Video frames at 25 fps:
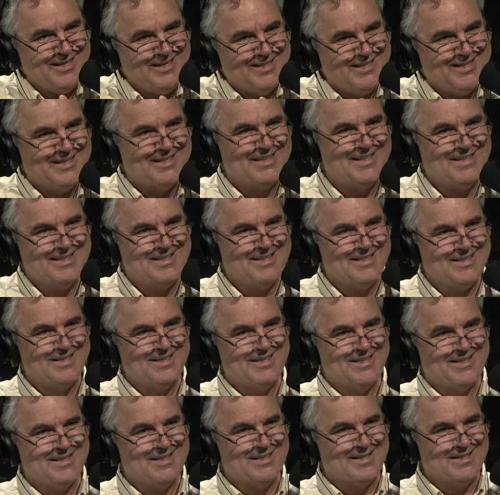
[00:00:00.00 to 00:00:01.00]
Mm-hmm.
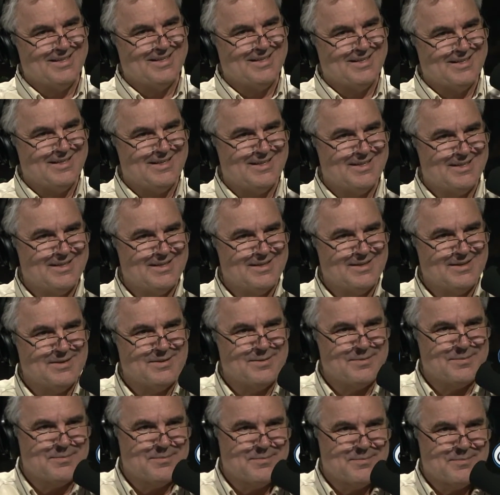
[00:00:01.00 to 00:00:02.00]
mm-hmm.
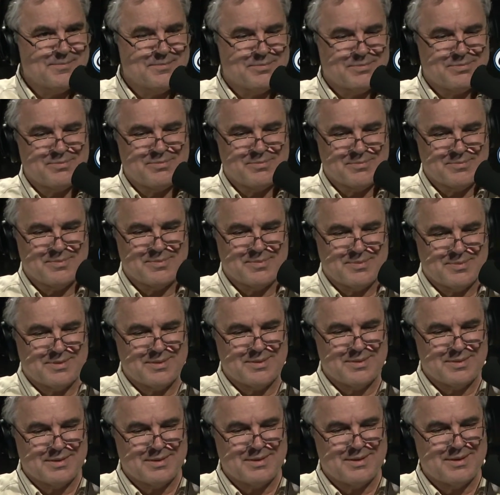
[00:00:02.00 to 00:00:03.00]
Because he doesn't give an
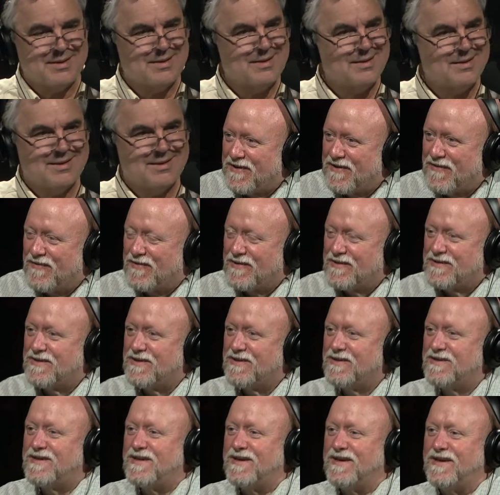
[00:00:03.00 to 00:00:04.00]
explanation
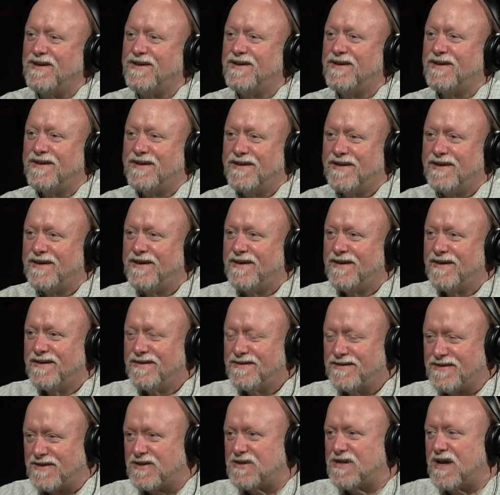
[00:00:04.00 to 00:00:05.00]
differences. He
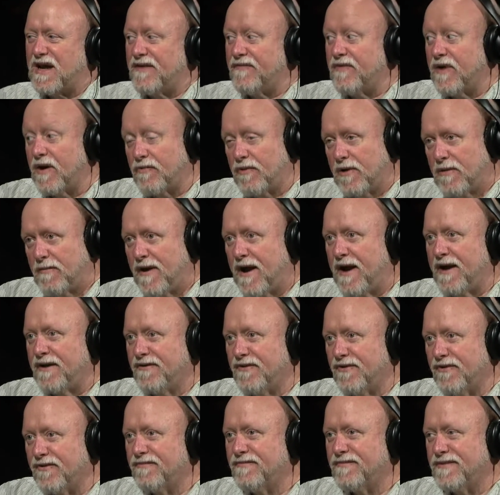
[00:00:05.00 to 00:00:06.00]
it's just kind of a
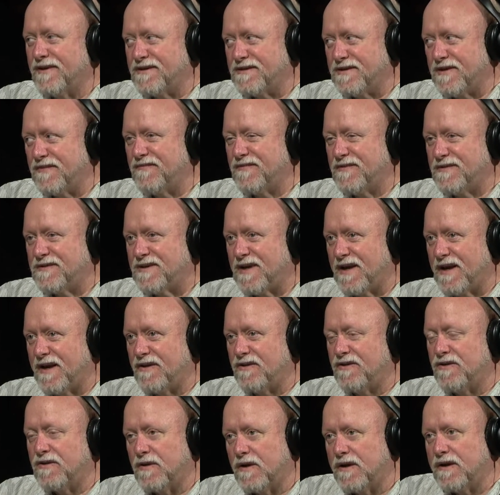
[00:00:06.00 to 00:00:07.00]
reminder, as if he's
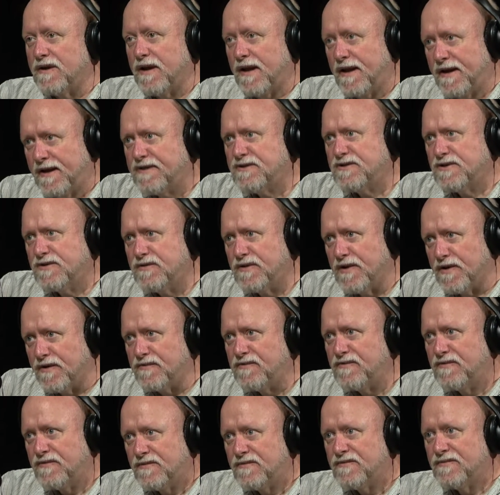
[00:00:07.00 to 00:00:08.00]
saying, and, and as you
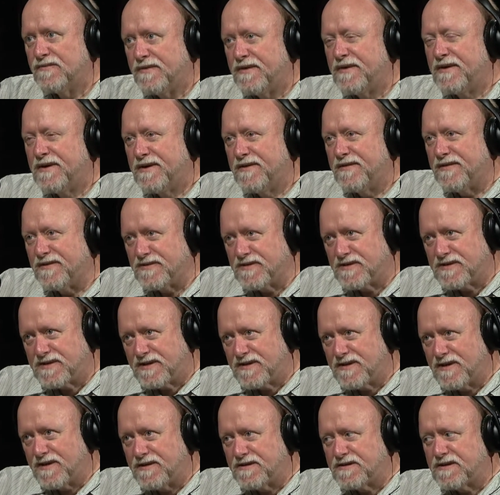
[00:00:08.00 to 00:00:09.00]
know, there's a
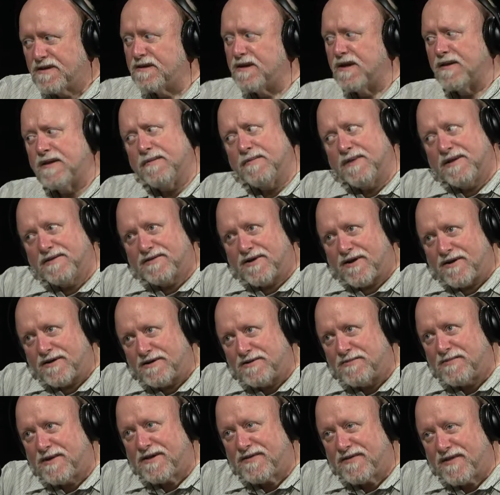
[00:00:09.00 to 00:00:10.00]
sin that leads to death. I'm not
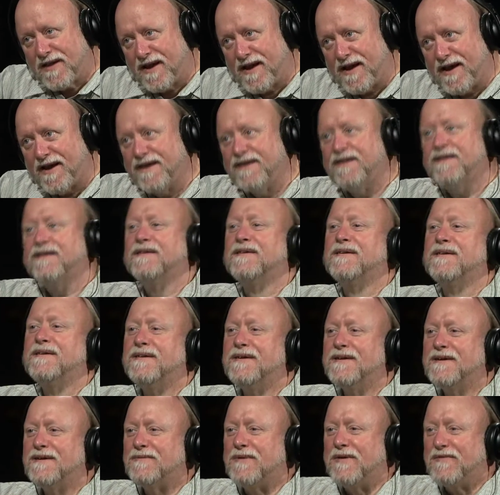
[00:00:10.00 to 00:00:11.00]
talking about that.
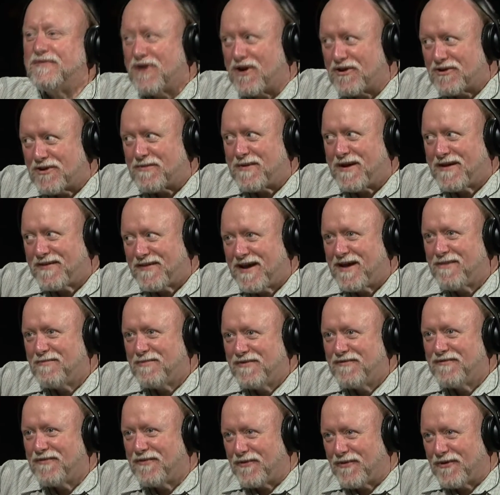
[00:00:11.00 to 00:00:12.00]
We've talked about that
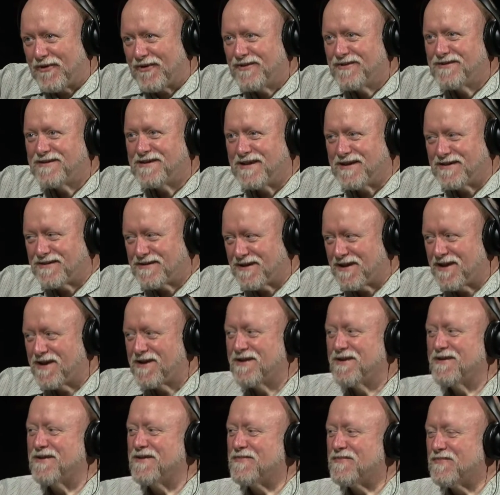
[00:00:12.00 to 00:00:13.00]
before. It sounds
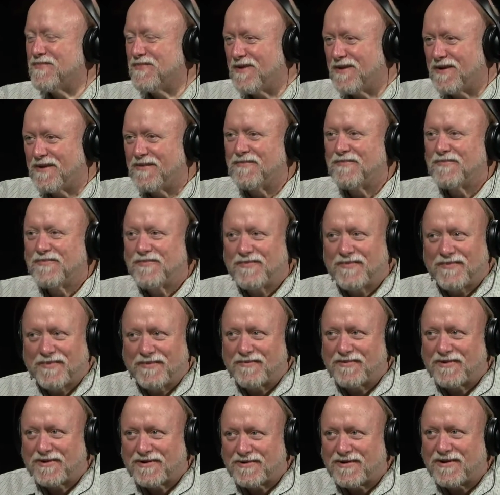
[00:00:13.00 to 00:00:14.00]
like, but
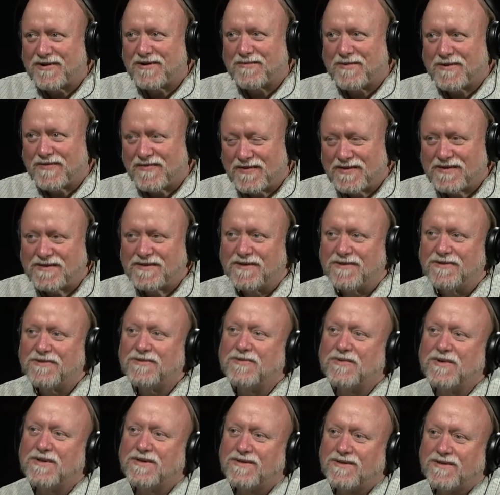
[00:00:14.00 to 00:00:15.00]
I'm going to talk about this
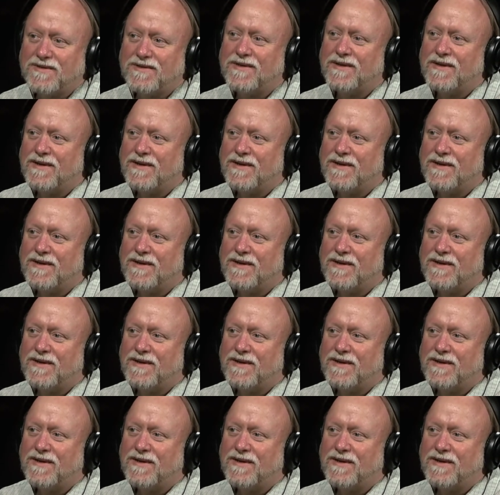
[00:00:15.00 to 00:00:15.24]
situation.